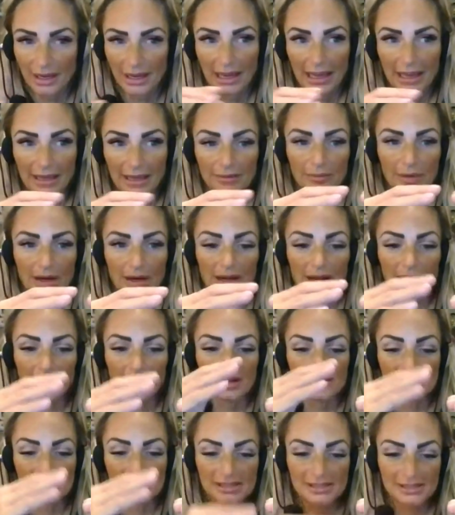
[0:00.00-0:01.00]
and my
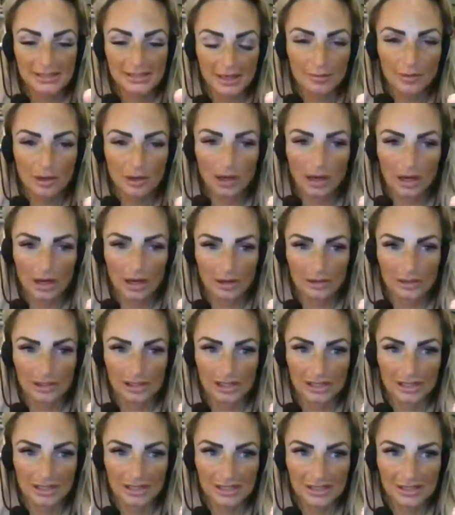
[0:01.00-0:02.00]

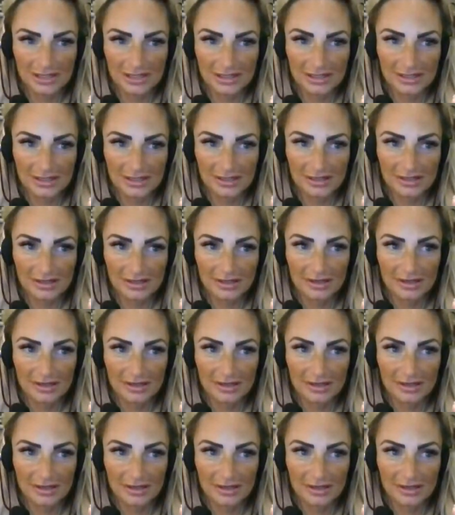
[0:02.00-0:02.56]
subconscious